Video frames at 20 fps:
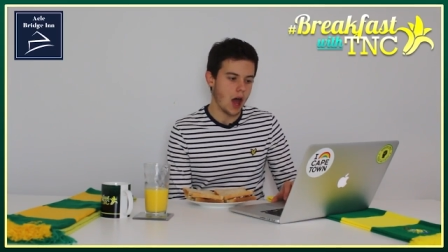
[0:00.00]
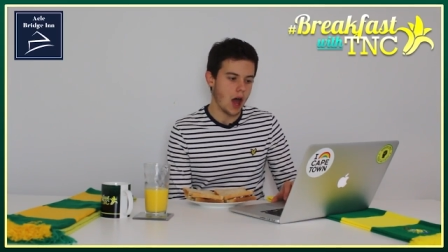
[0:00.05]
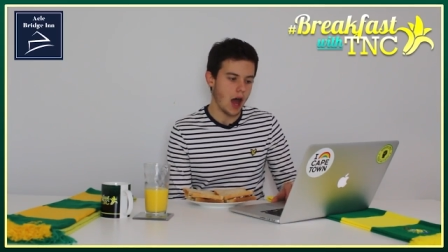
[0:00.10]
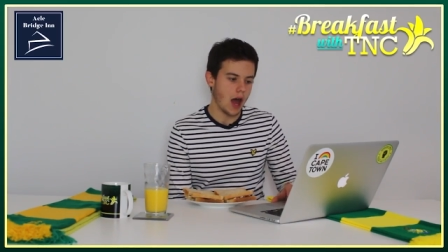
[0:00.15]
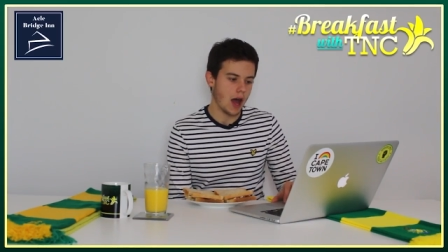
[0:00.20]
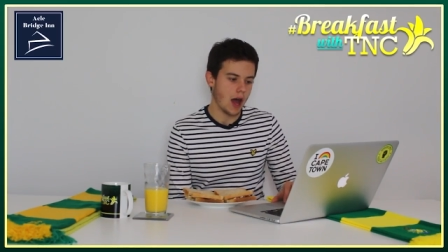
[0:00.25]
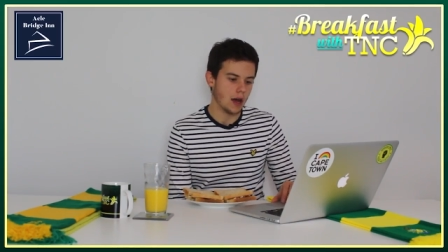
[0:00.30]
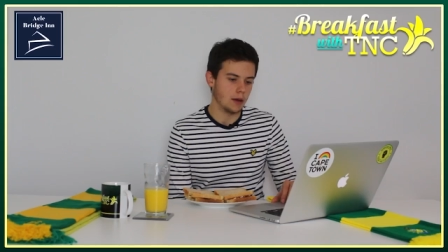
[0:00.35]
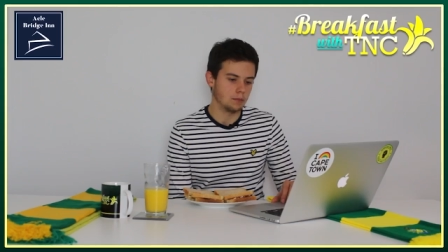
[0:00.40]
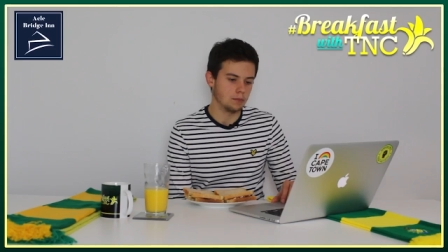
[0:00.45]

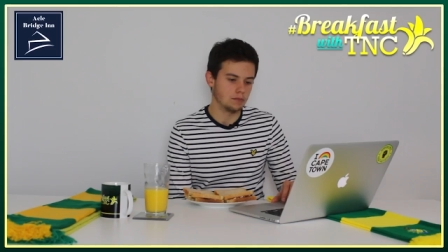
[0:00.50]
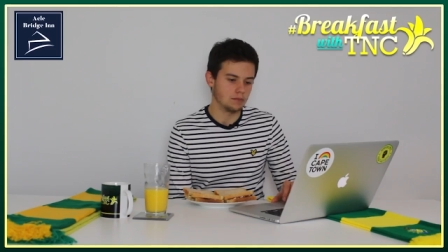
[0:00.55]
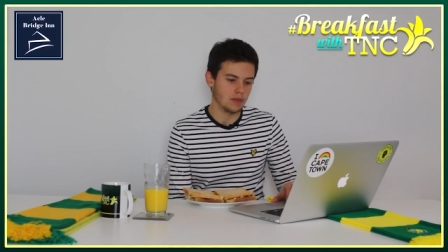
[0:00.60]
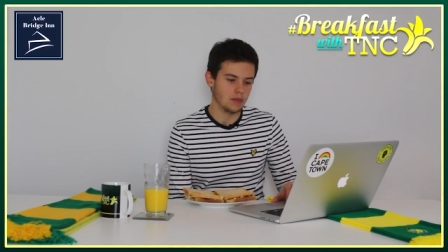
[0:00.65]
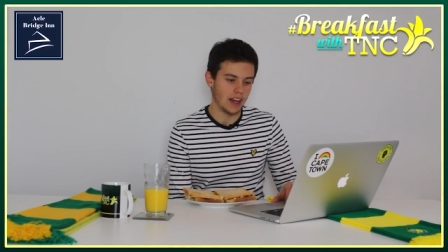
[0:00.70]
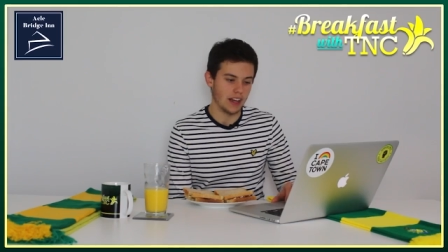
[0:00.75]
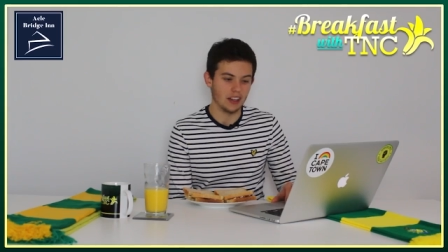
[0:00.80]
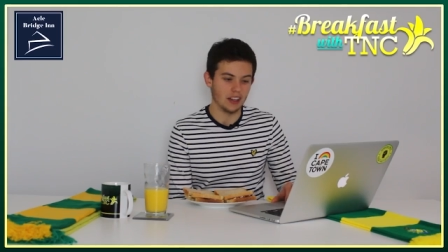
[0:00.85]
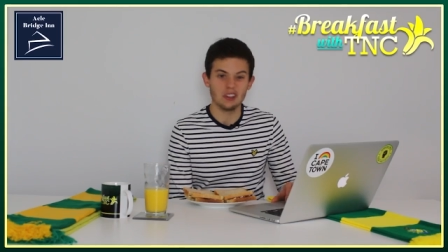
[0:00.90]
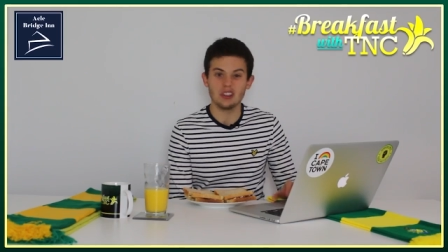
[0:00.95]
and
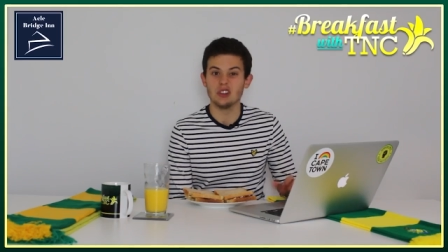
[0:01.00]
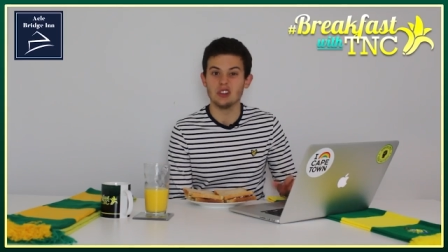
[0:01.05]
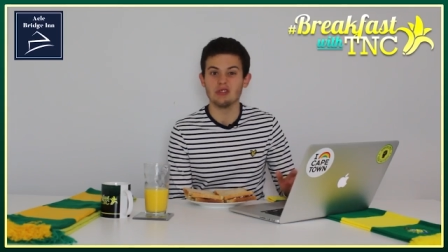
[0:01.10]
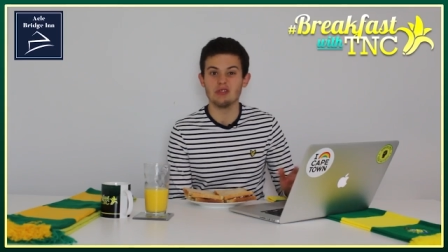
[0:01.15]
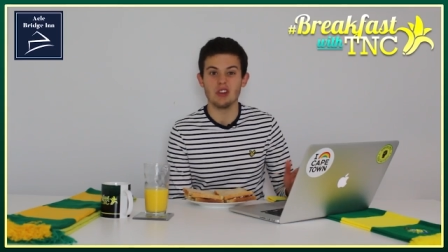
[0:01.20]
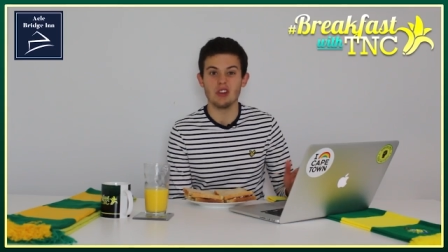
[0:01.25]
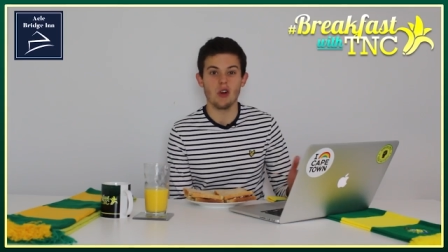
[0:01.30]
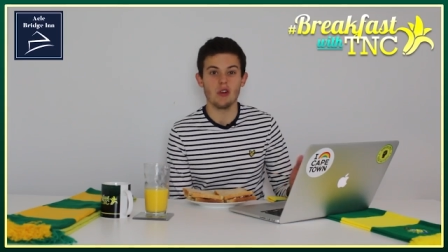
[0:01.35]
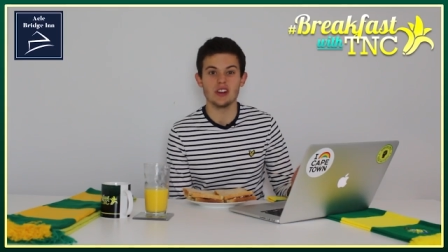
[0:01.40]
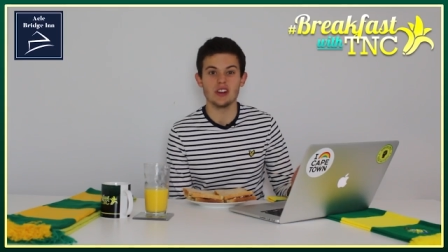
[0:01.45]
a good
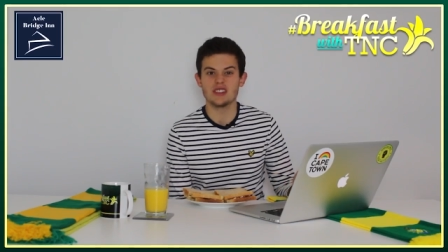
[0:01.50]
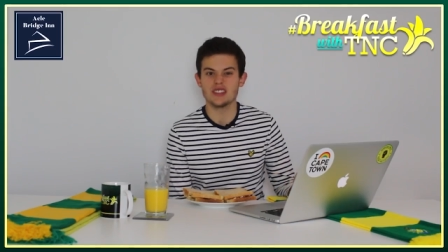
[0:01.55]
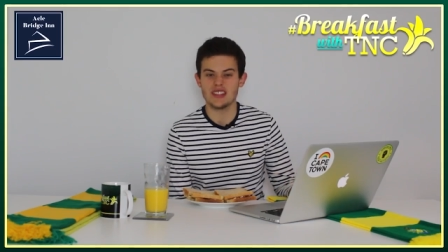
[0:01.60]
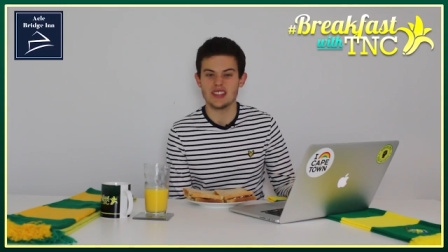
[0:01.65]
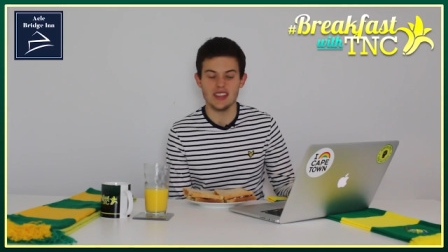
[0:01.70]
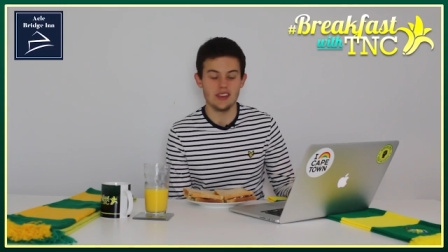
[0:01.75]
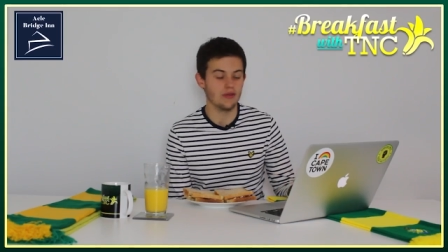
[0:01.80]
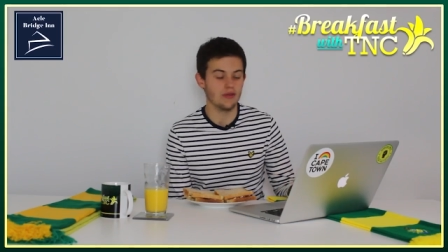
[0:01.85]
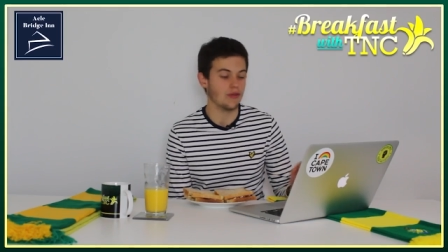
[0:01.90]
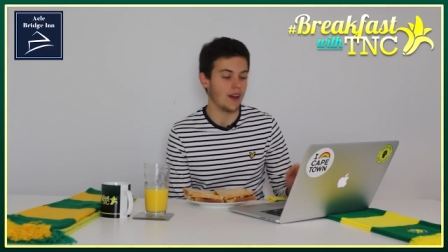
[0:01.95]
Norwich
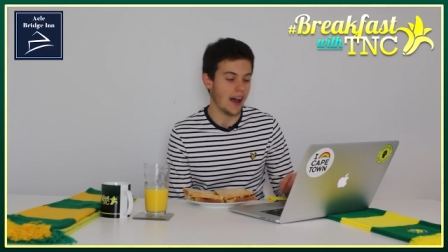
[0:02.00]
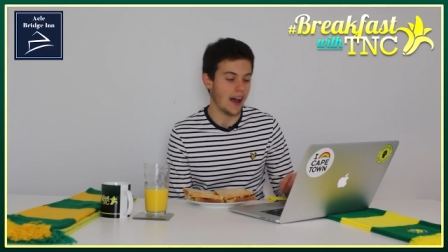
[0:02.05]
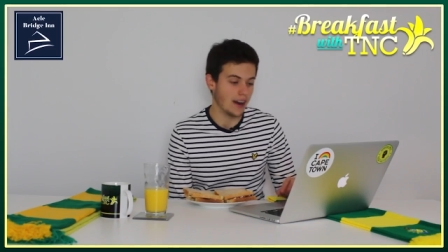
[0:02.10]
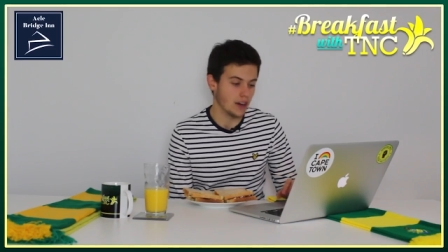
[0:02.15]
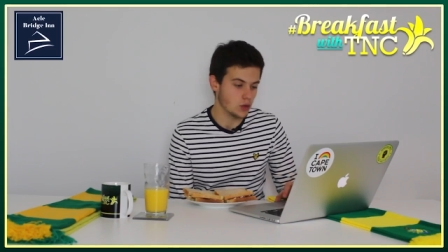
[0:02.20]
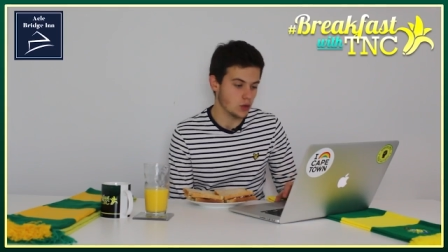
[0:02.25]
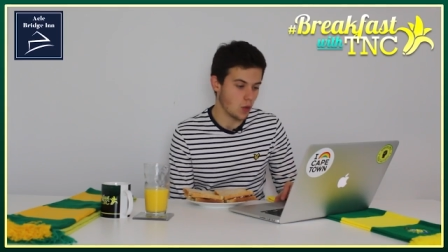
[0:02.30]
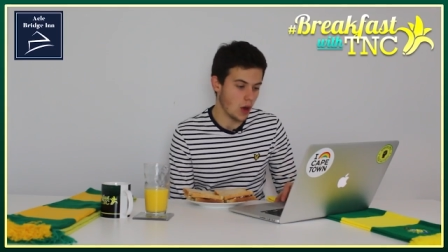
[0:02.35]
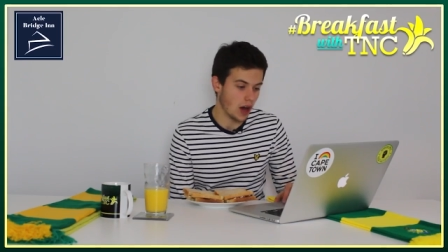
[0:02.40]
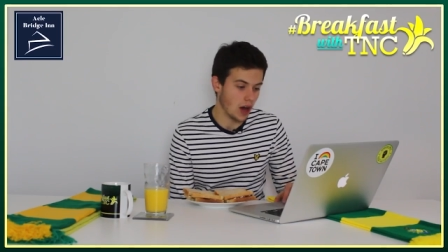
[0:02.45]
City
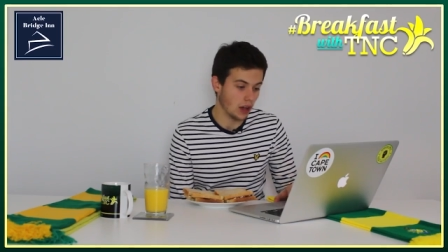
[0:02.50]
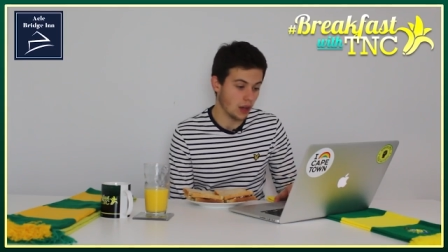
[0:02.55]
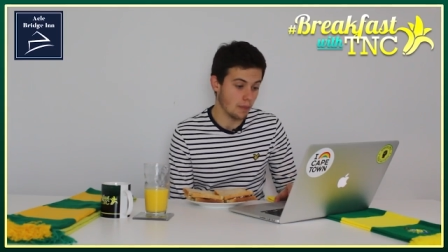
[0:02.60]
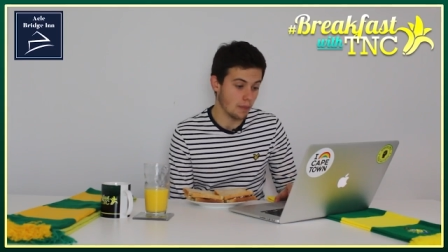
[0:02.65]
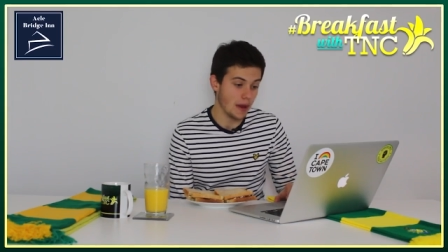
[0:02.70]
fan as well.